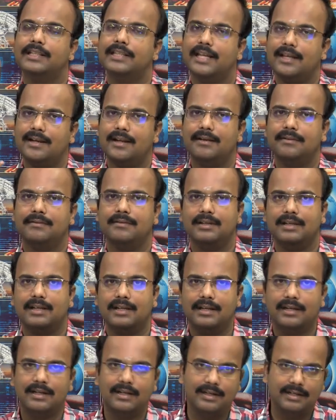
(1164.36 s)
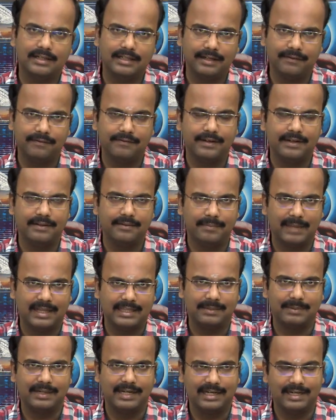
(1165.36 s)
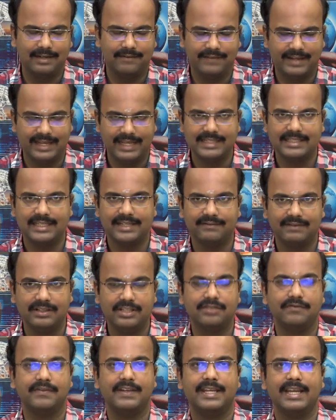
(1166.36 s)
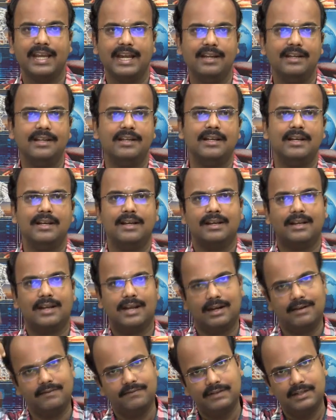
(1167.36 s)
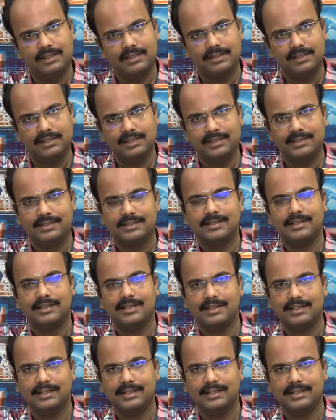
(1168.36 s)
There are uh, different mathematical ways in which we can convert this